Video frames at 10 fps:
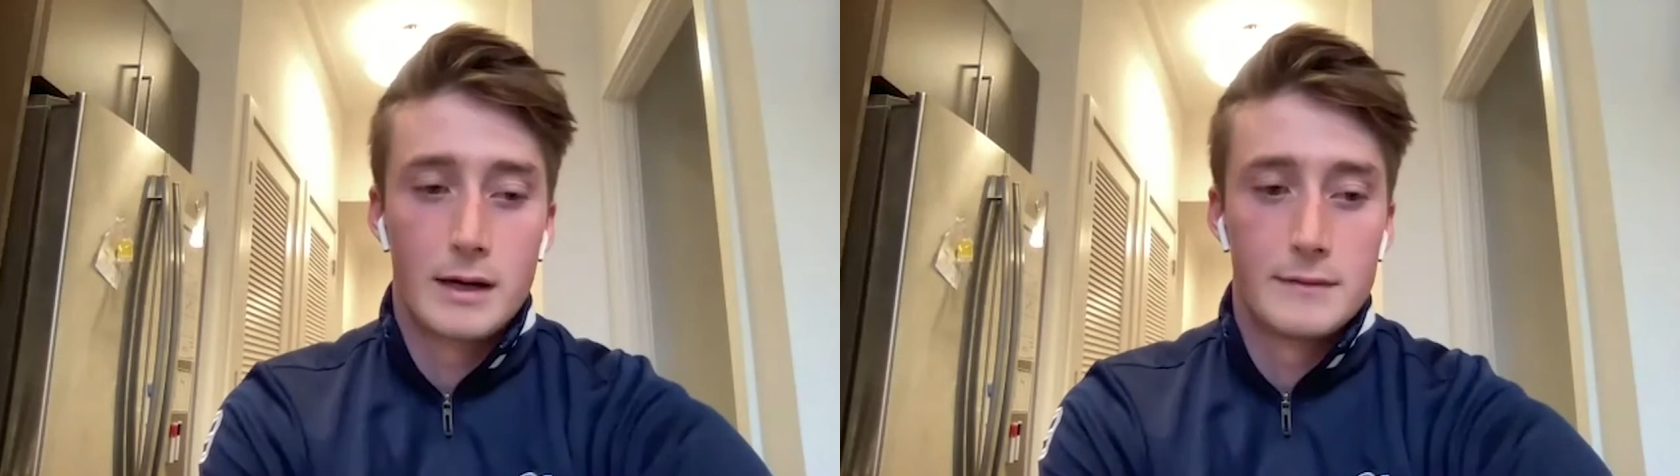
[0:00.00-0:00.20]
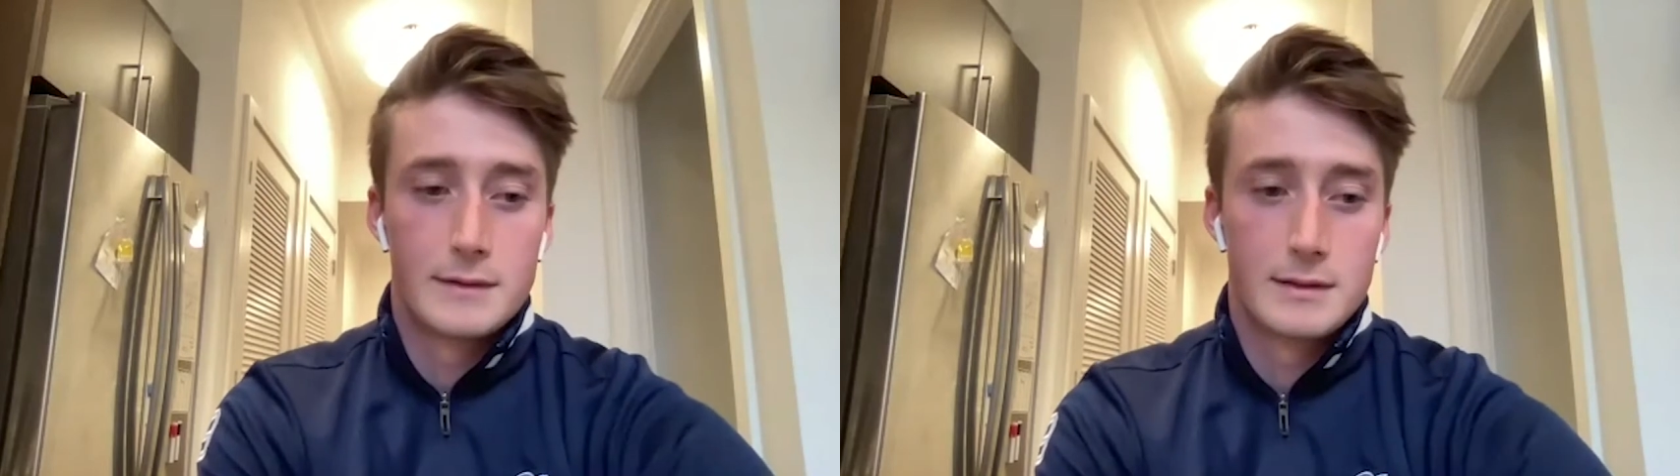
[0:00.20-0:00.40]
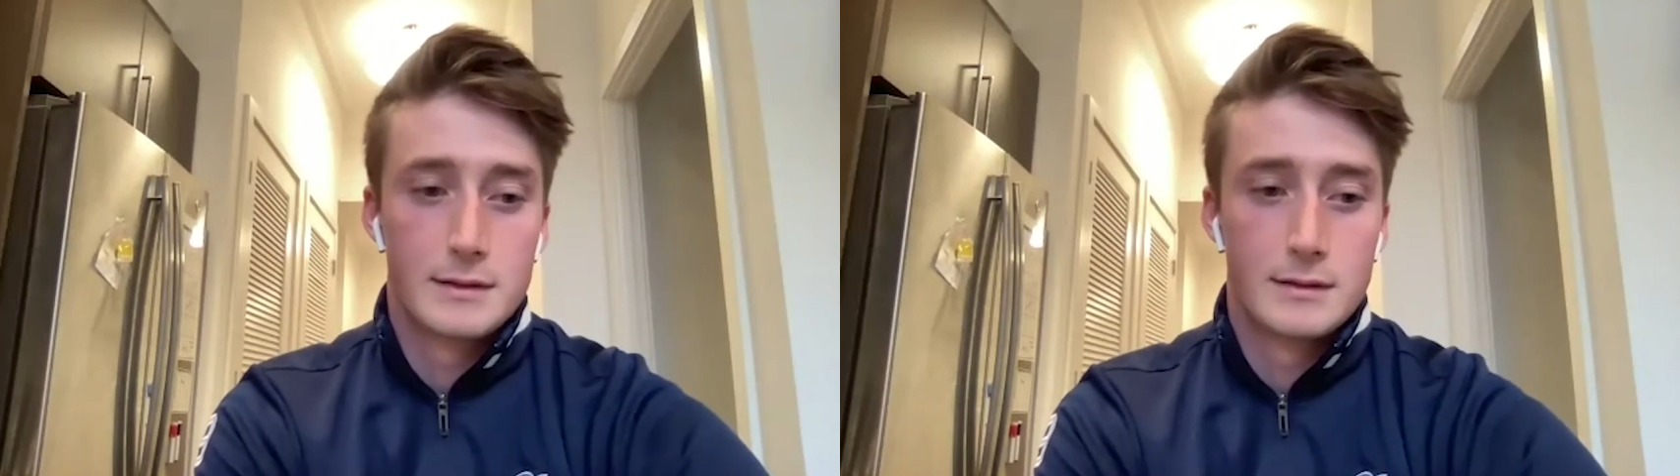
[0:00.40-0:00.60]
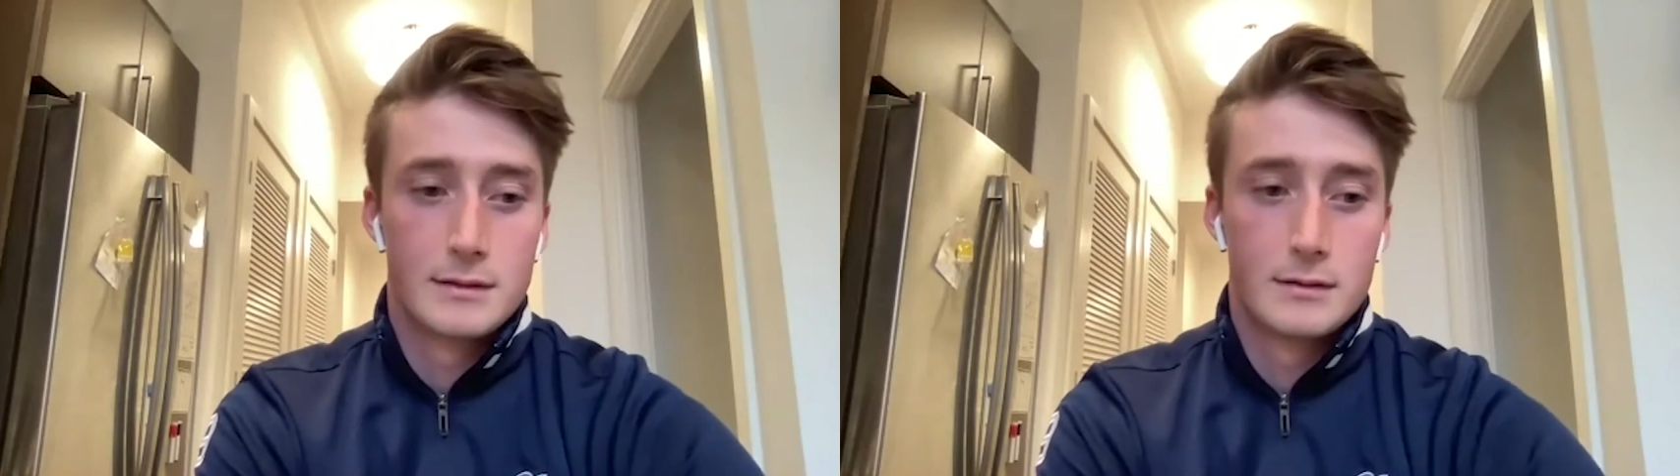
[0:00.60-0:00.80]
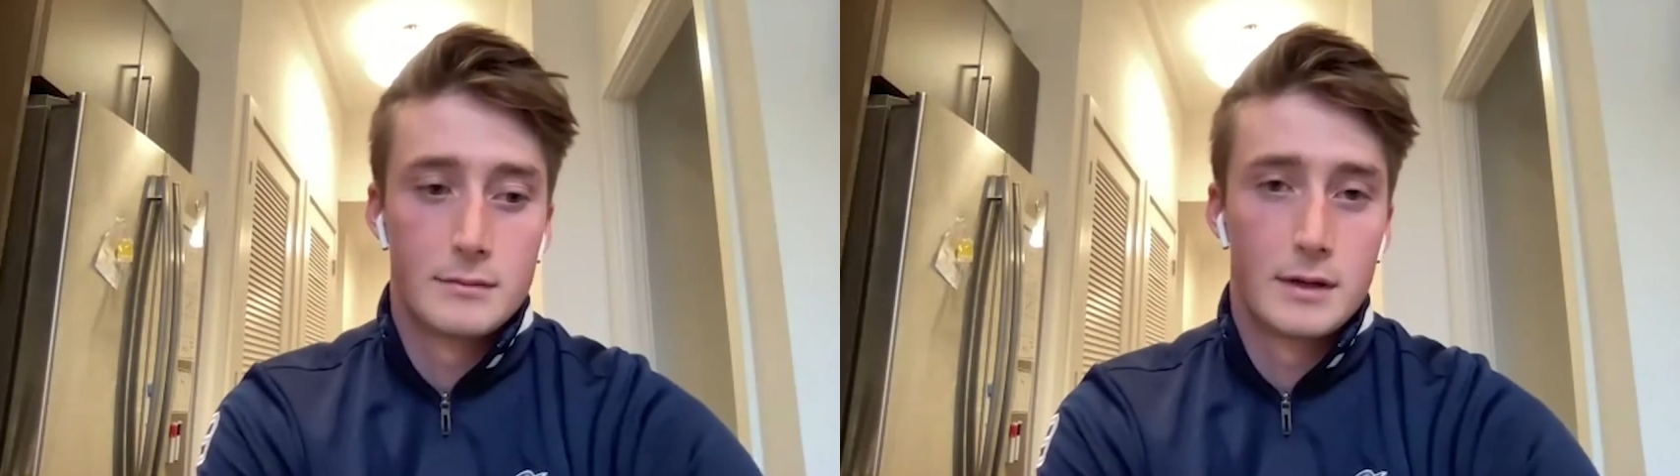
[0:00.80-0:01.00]

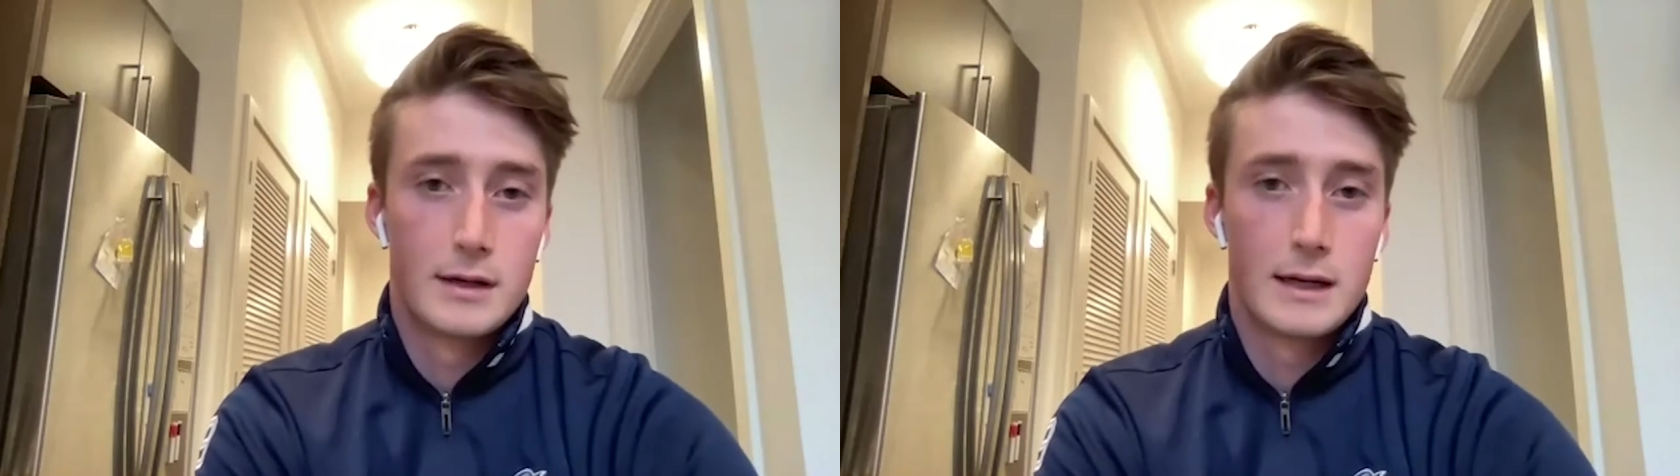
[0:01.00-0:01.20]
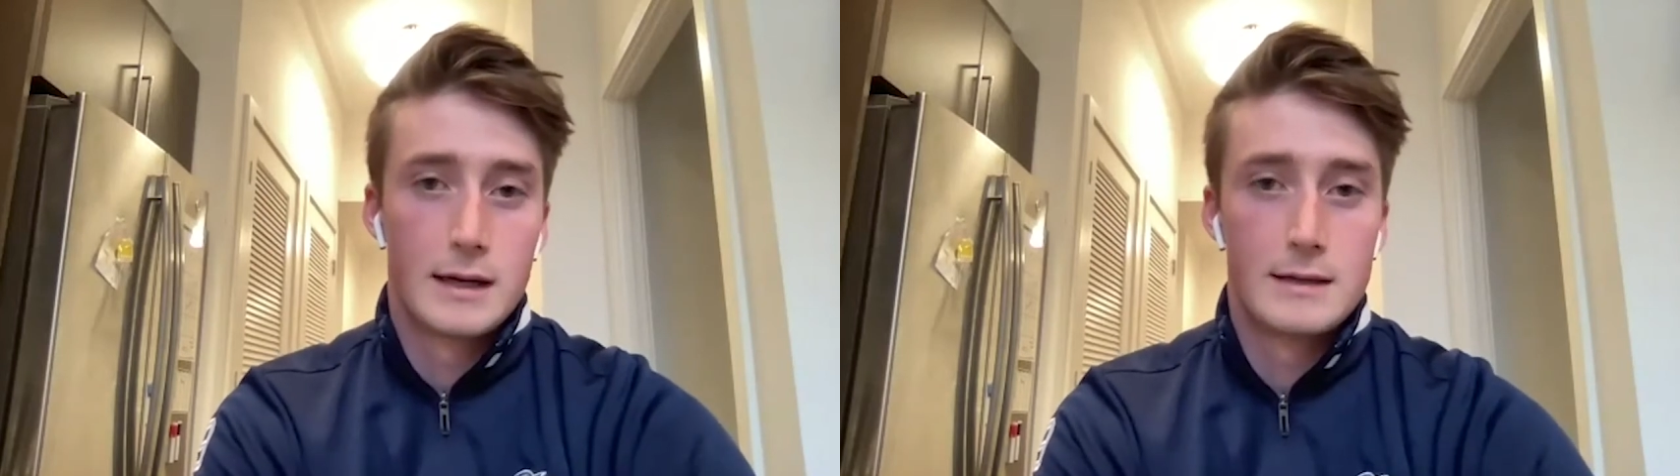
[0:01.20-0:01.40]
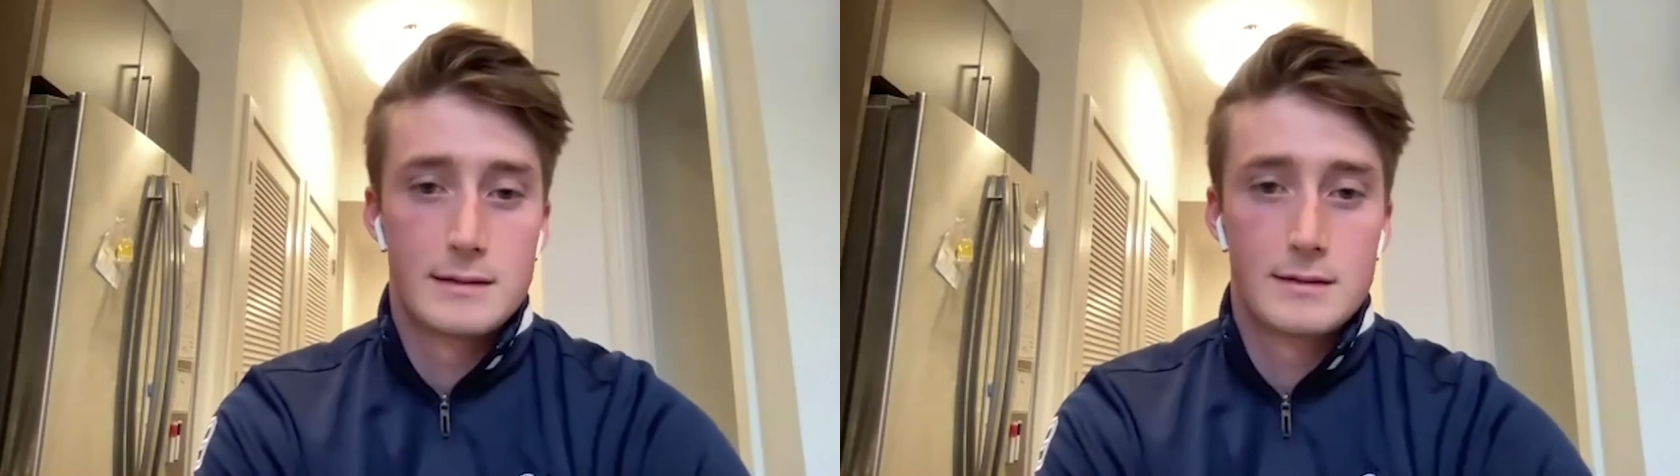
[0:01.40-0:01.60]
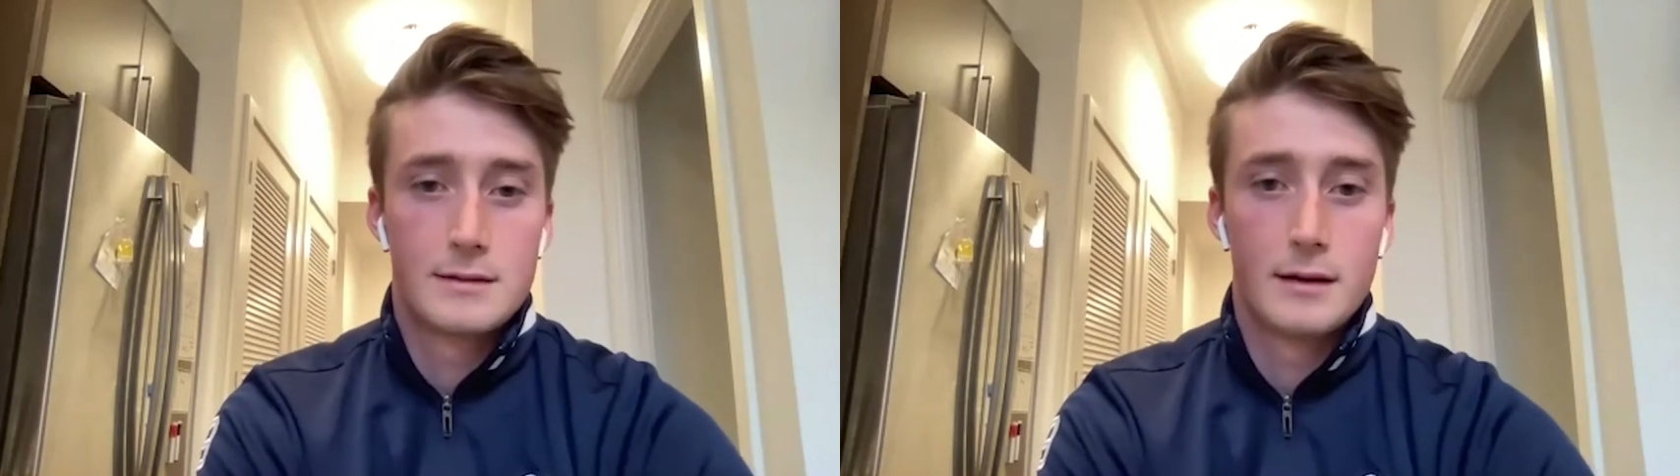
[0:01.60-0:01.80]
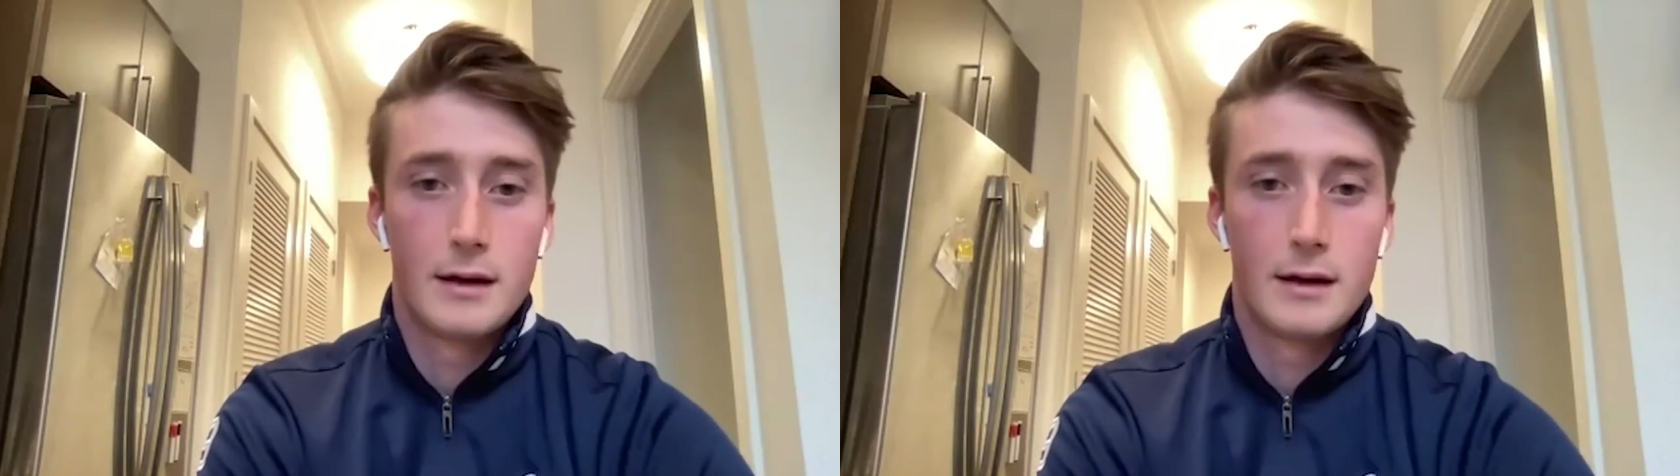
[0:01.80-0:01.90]
Levinson on Mondays.